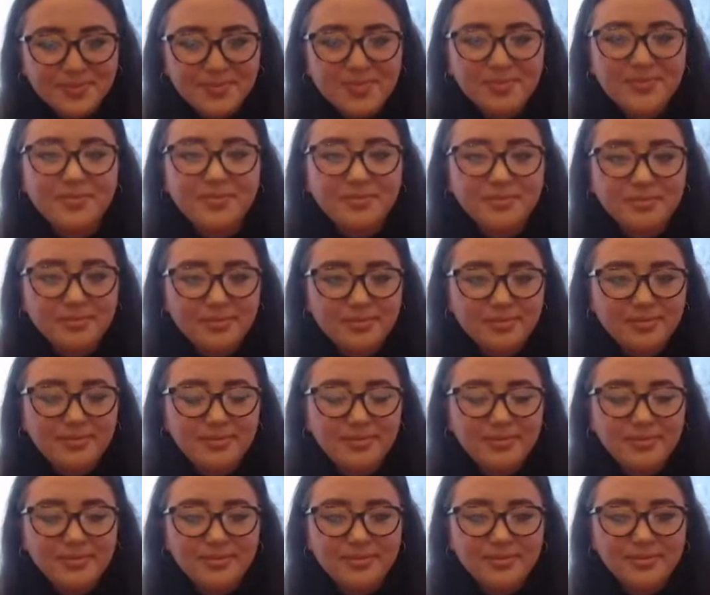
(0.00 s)

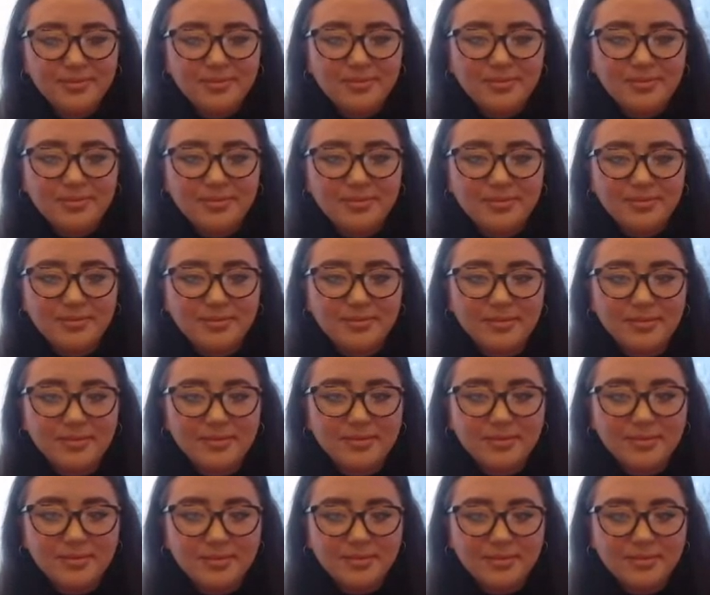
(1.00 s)

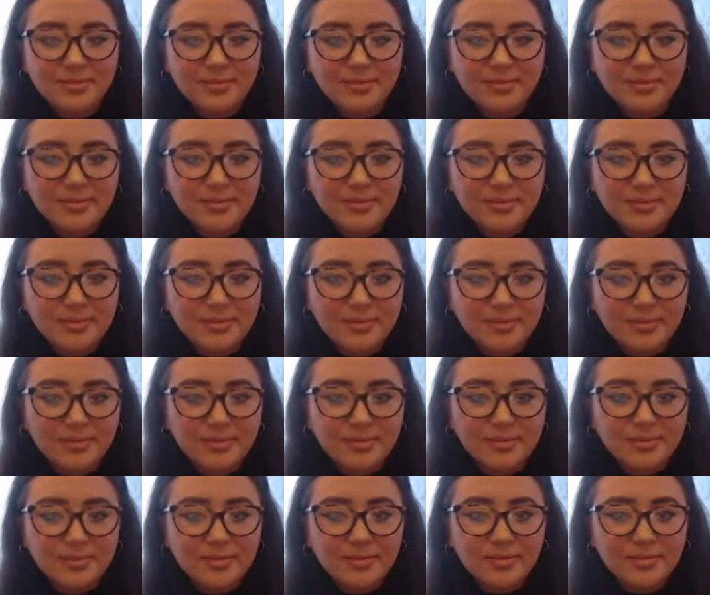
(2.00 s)

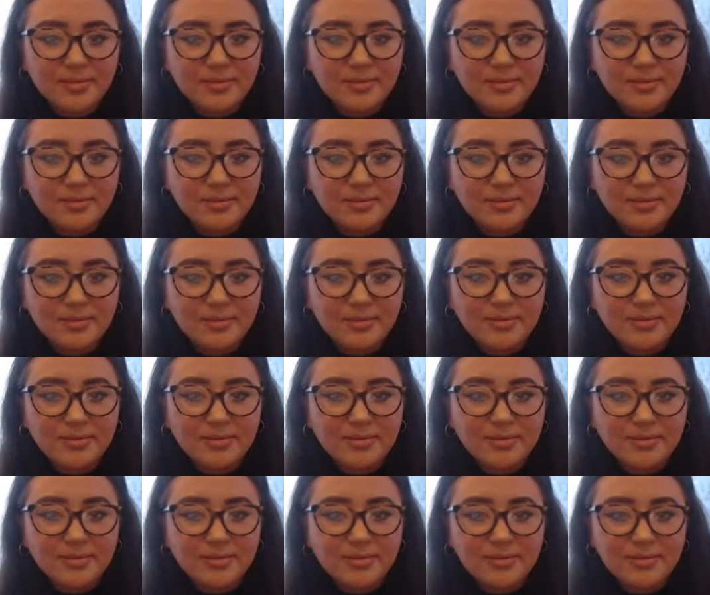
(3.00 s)

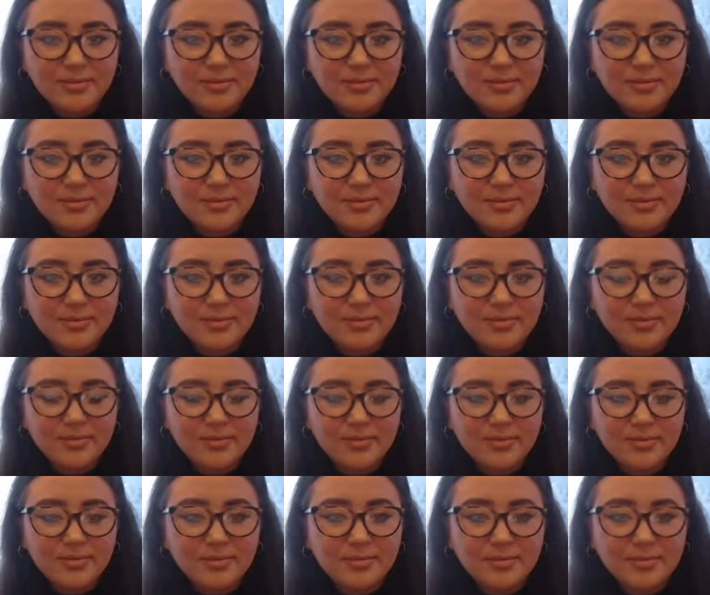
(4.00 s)

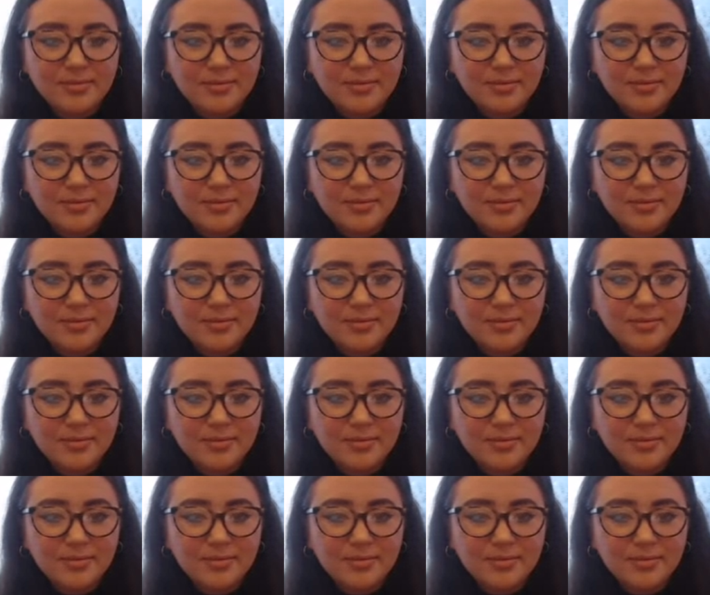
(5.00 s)
The person shown says nothing.